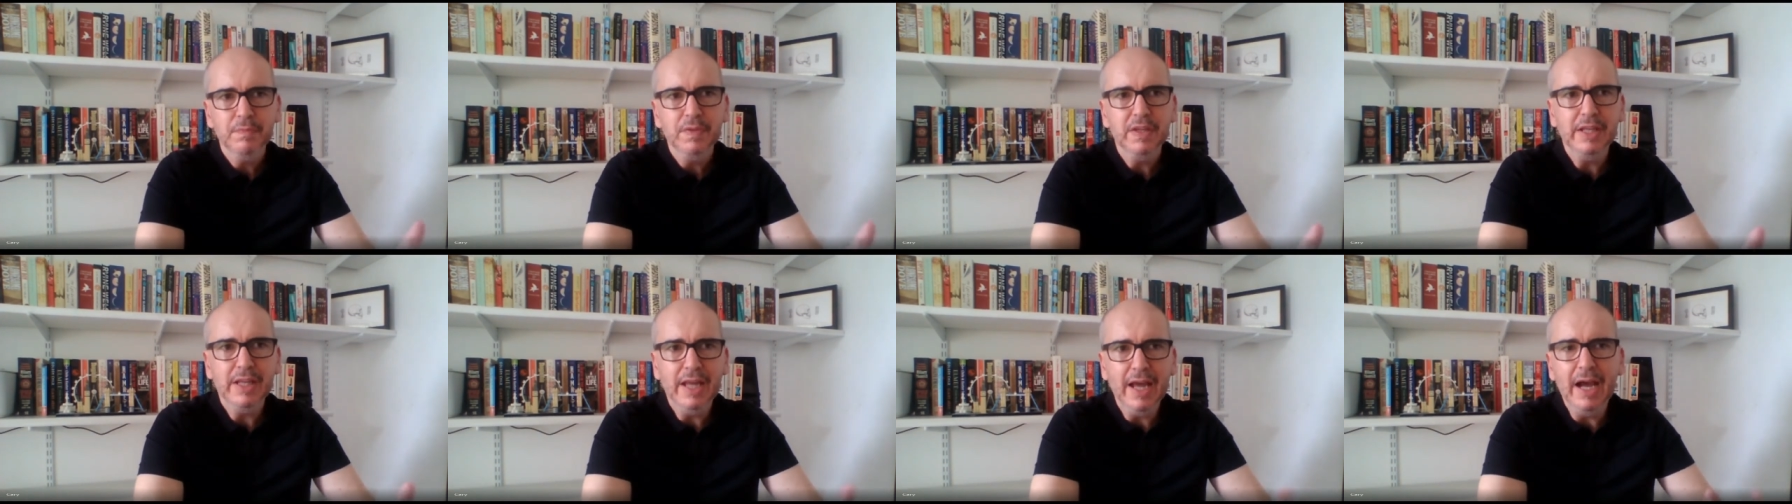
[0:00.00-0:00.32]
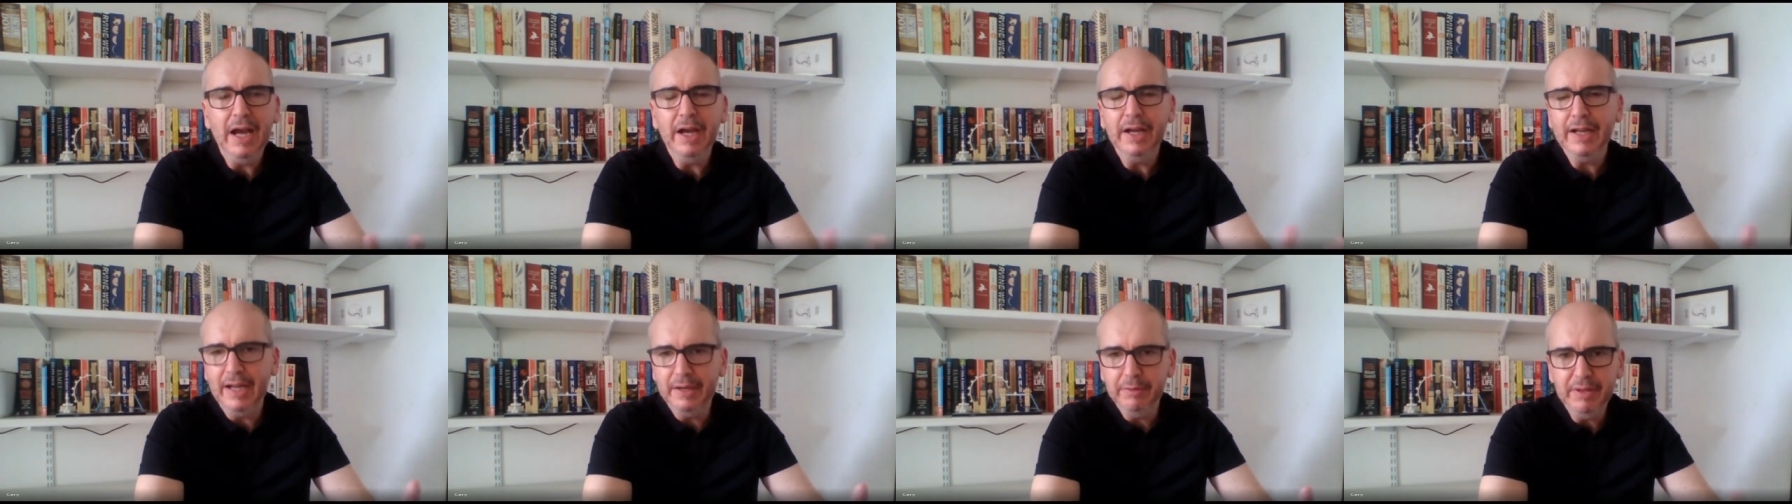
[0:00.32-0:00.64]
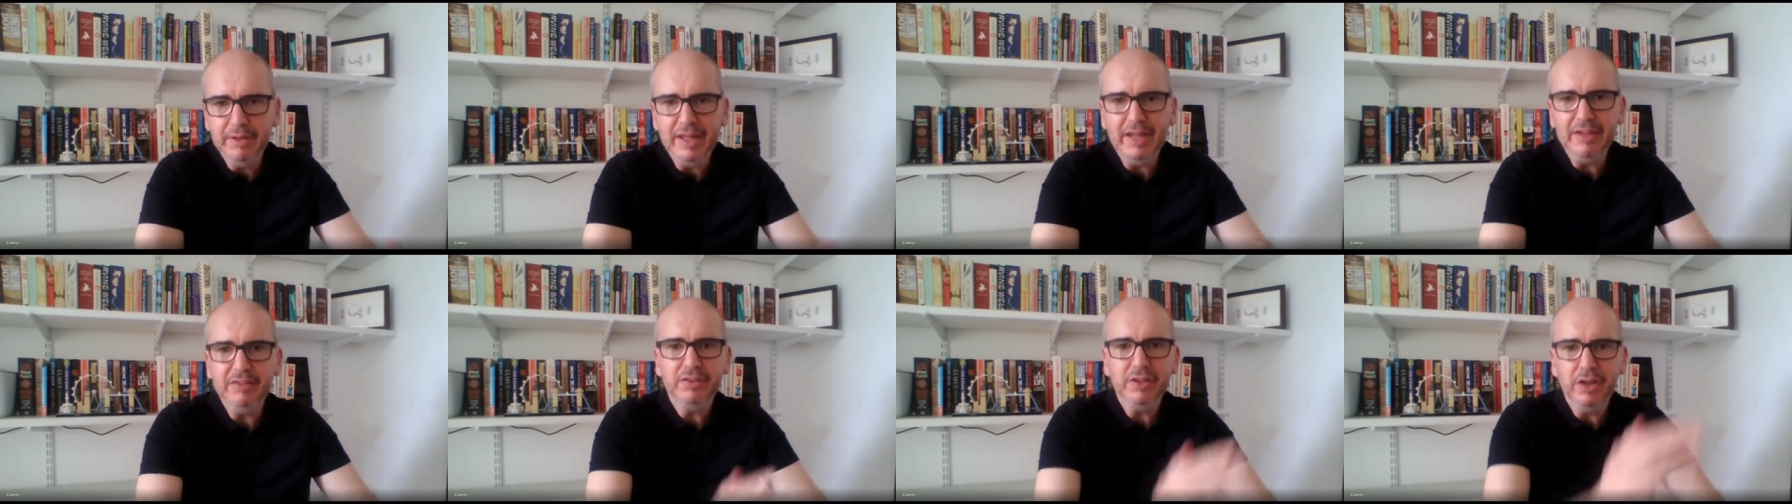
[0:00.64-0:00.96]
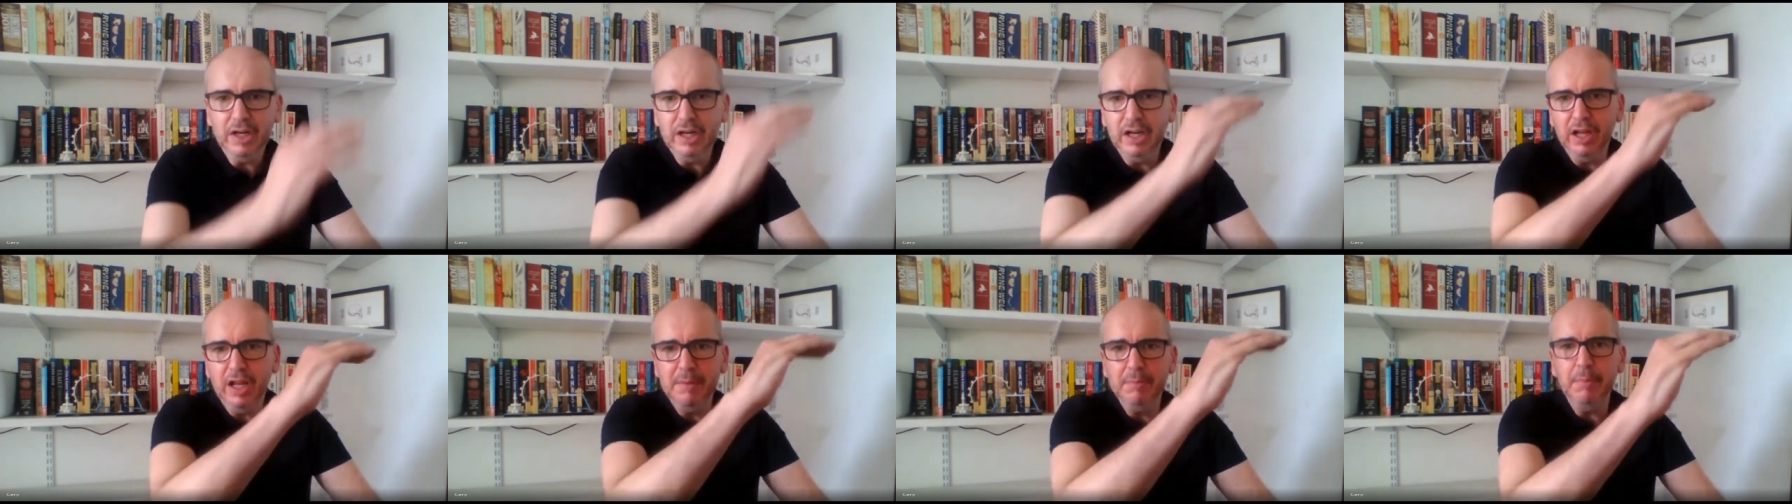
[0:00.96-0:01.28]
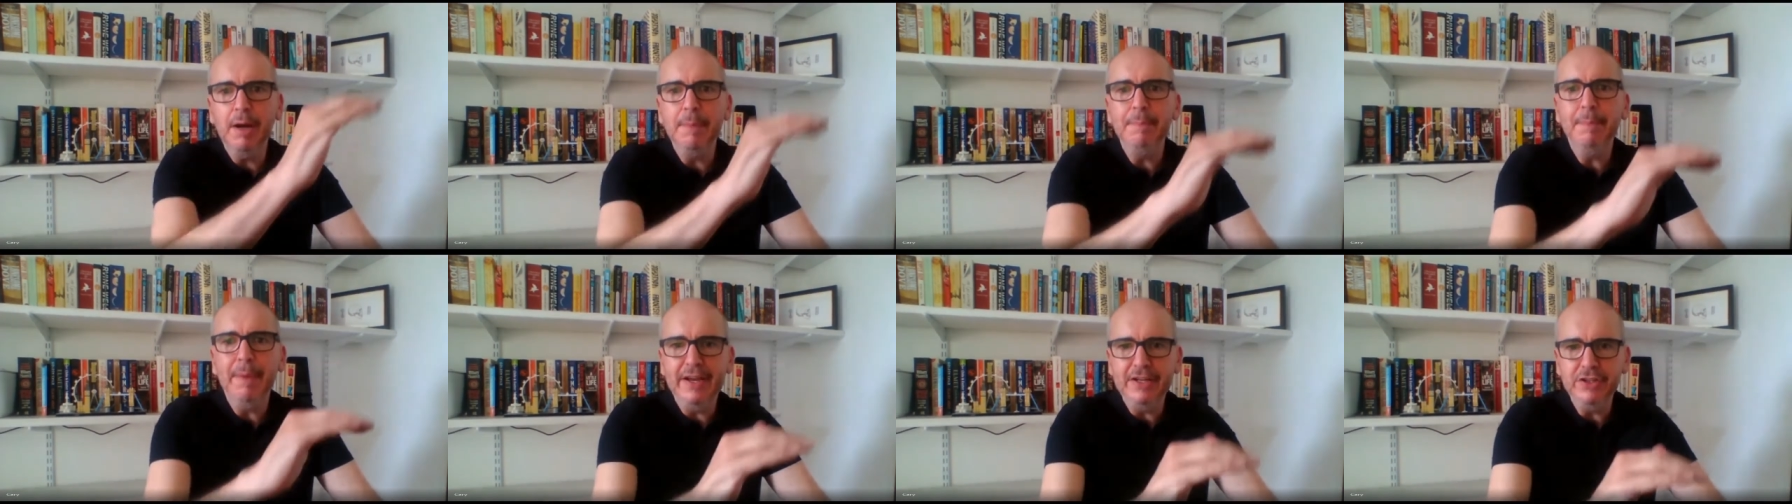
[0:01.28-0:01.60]
Yeah, okay, well, that's kind of like
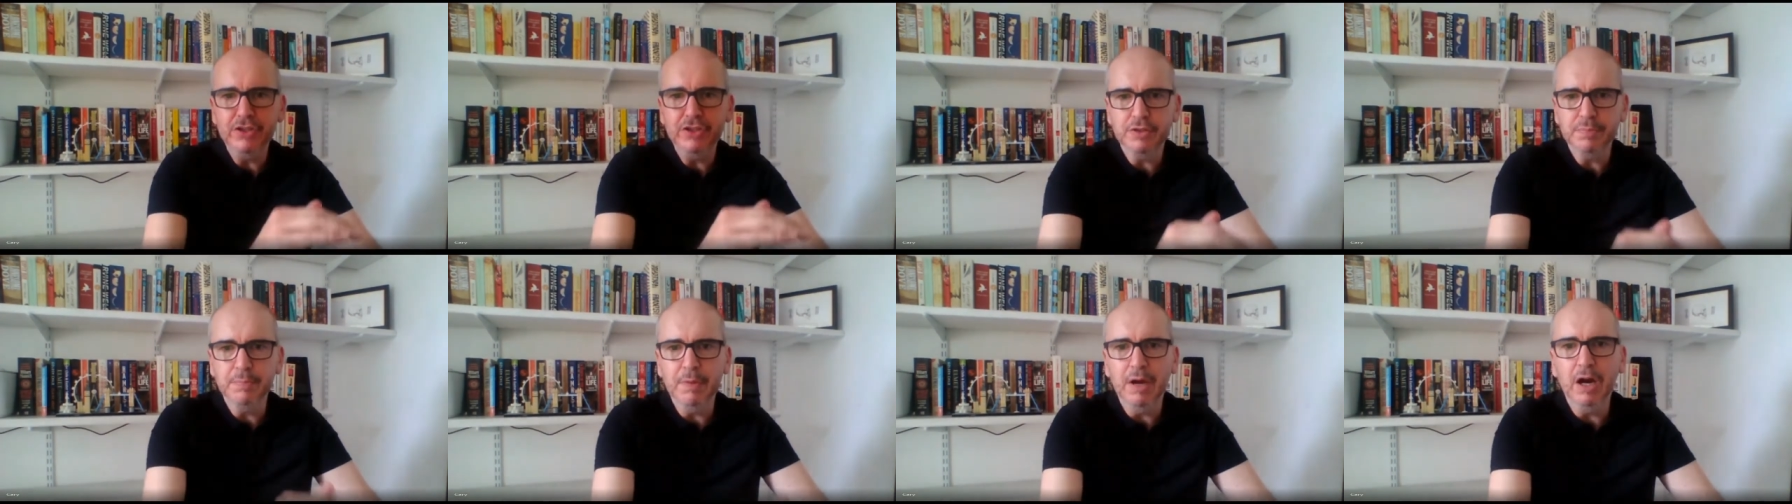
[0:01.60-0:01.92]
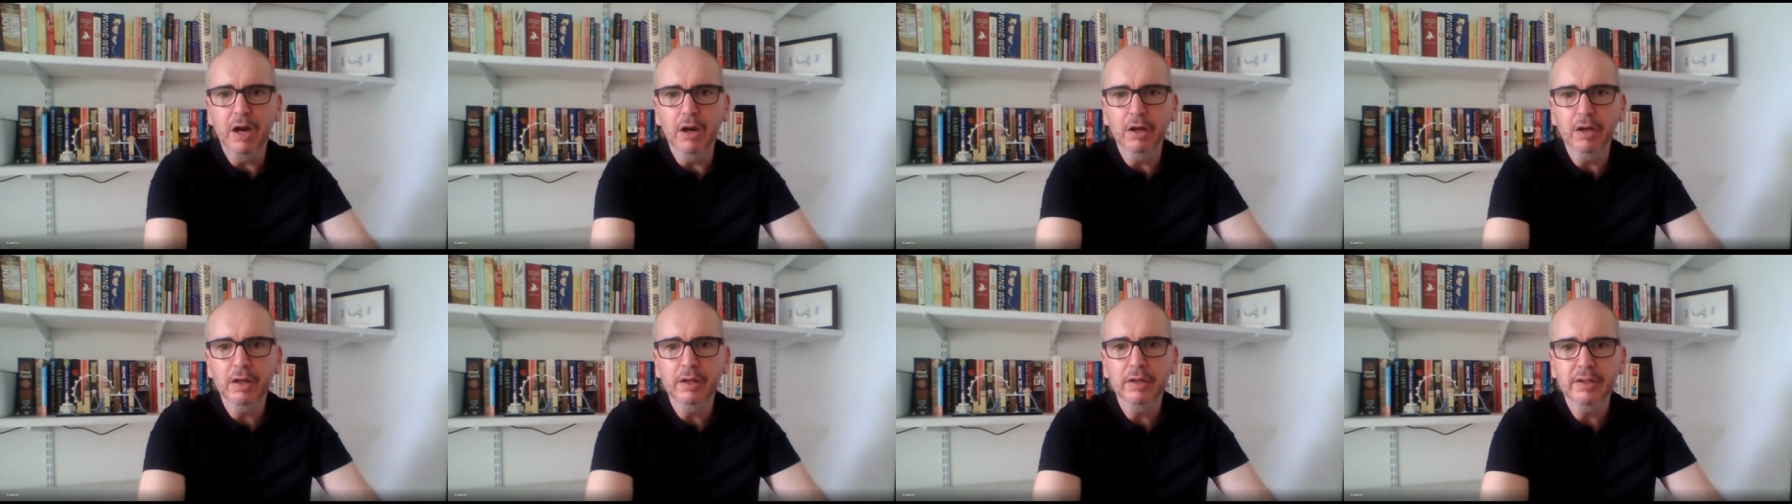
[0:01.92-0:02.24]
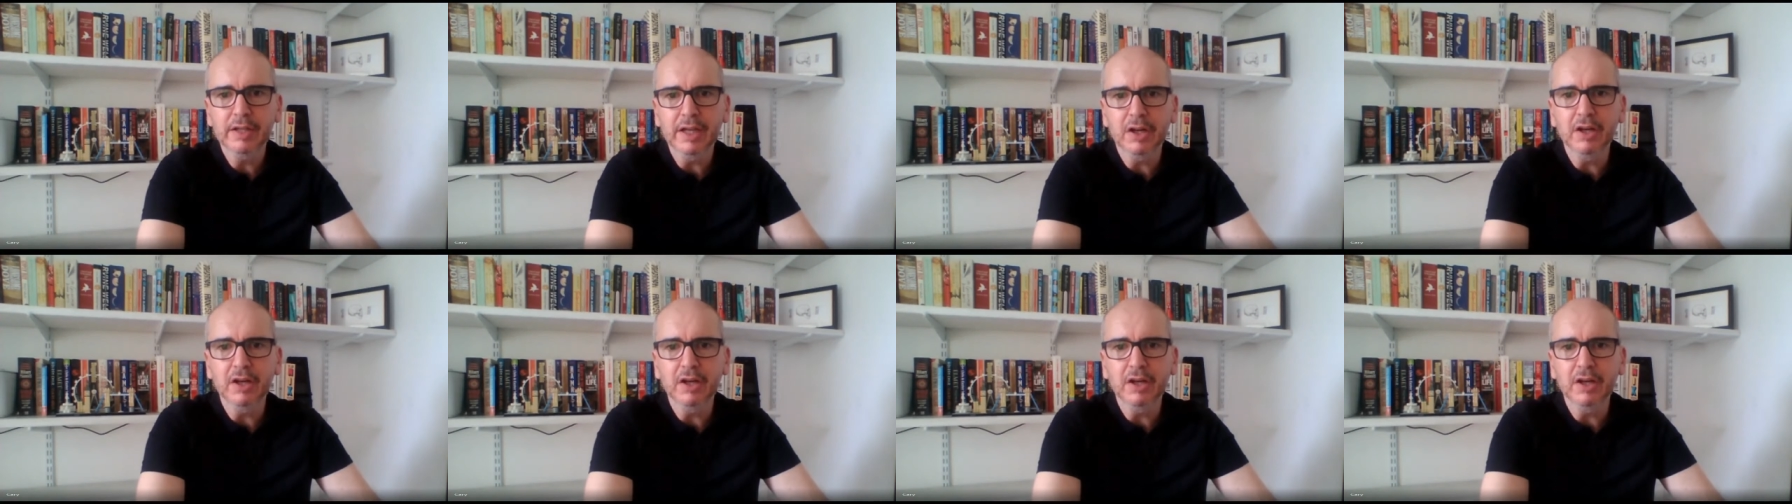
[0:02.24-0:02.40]
my benchmark.